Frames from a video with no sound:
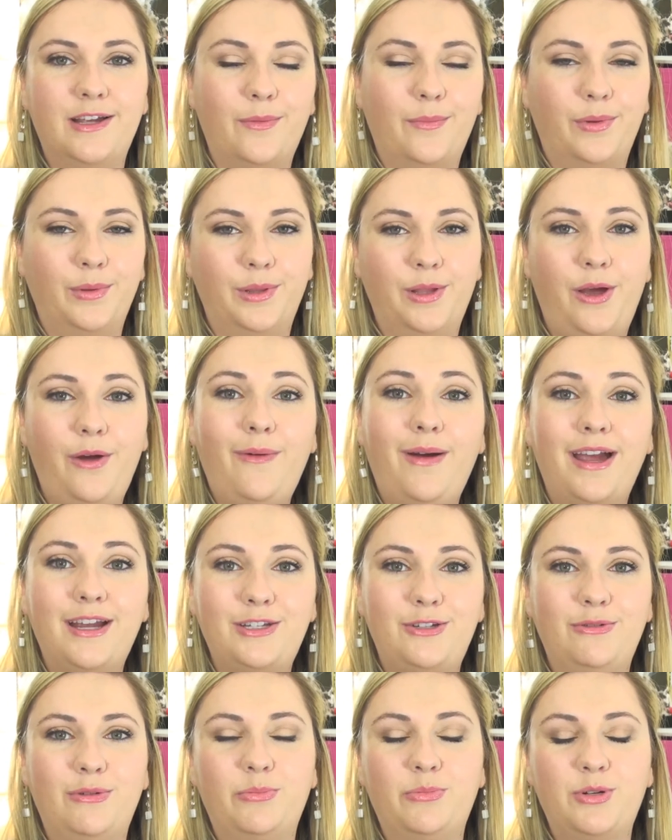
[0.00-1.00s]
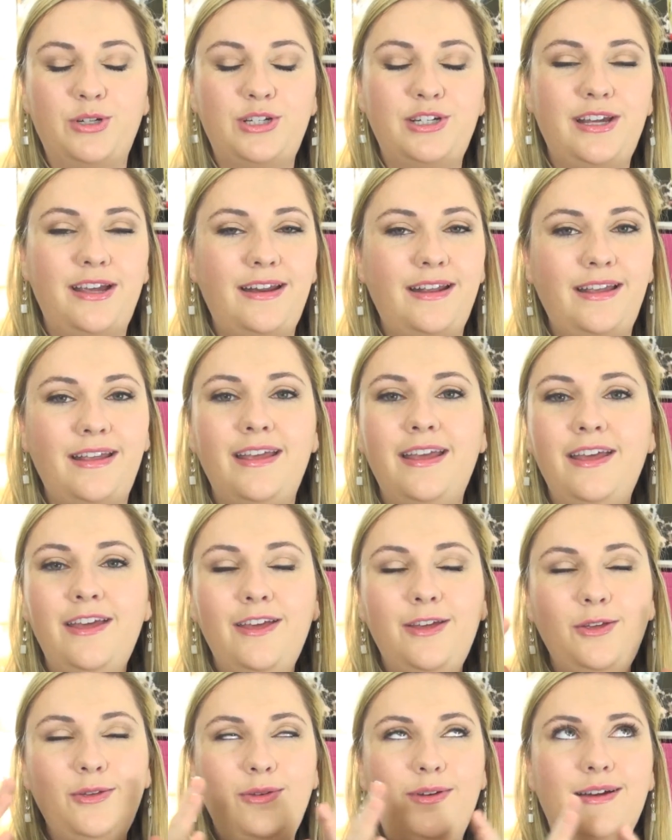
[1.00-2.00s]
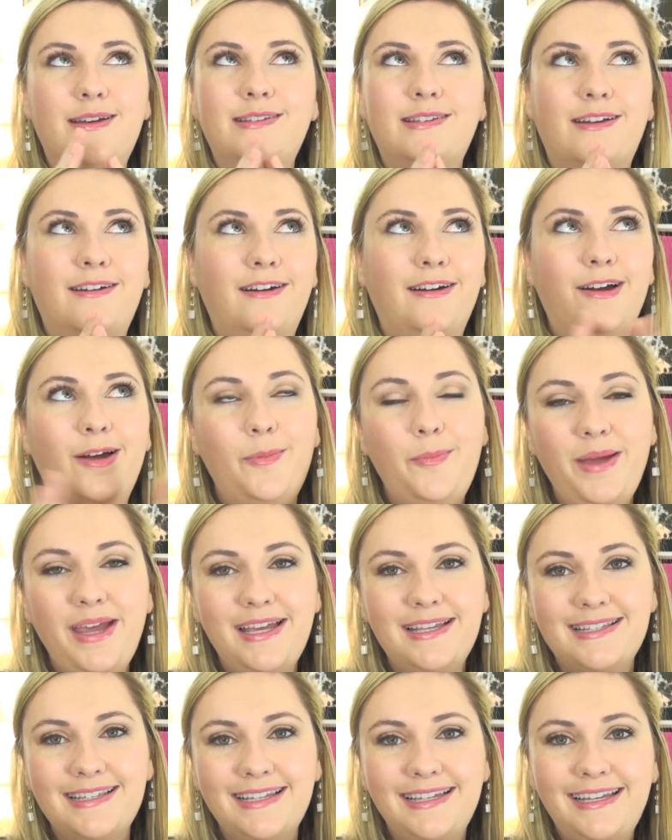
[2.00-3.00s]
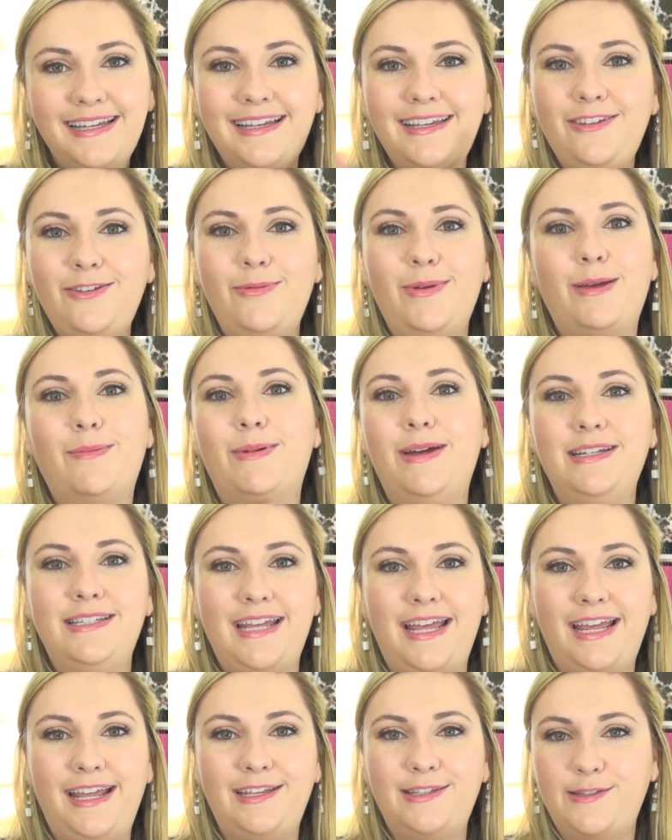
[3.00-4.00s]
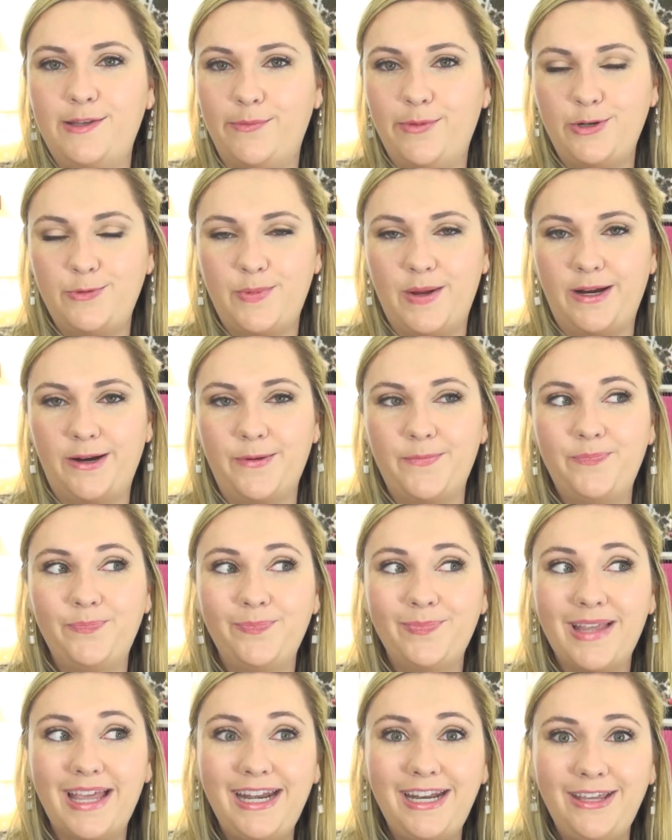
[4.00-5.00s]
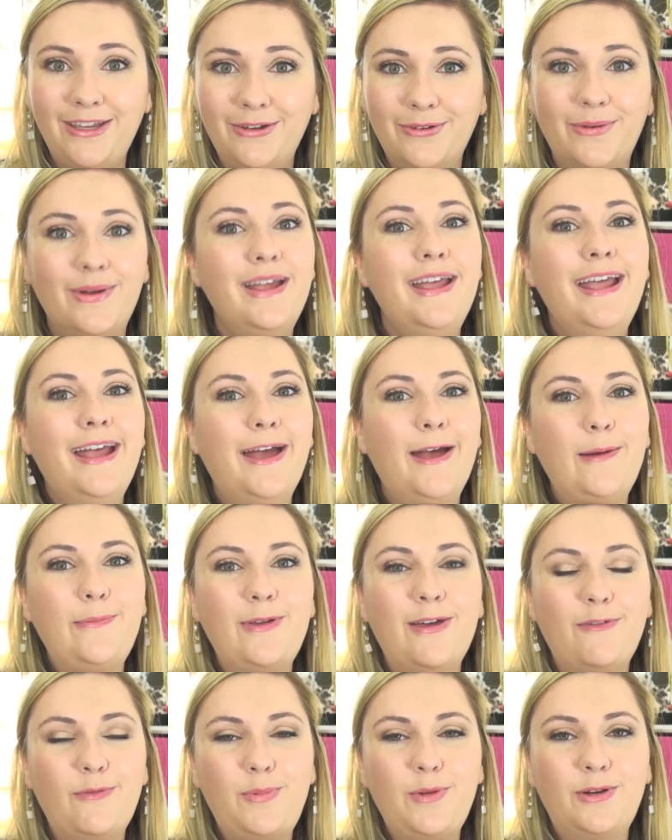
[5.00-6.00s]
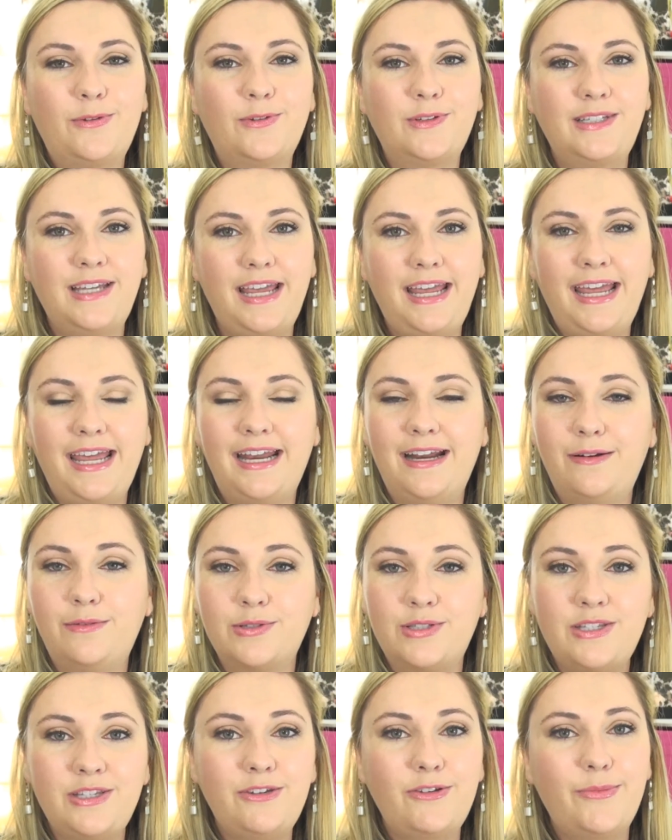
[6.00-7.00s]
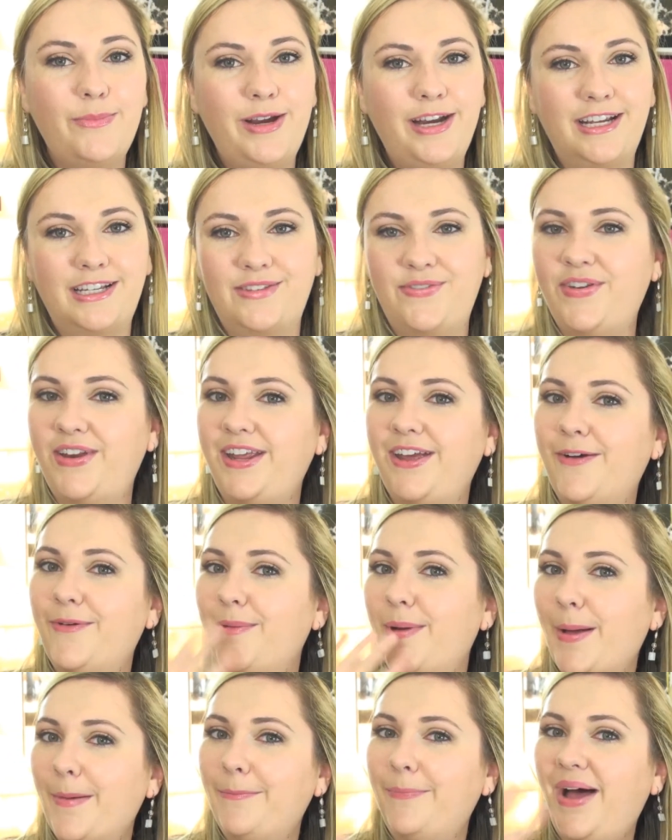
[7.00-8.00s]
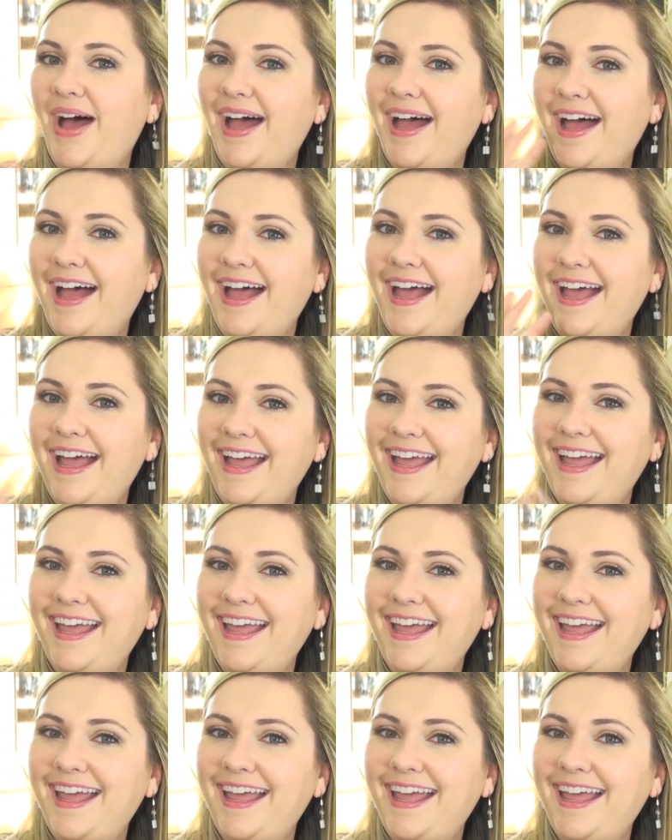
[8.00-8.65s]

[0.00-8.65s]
down below. I do appreciate it. You guys are amazing. You make my day so much better. Anywho, I hope you have a beautiful day and I will see you in my next video. Bye!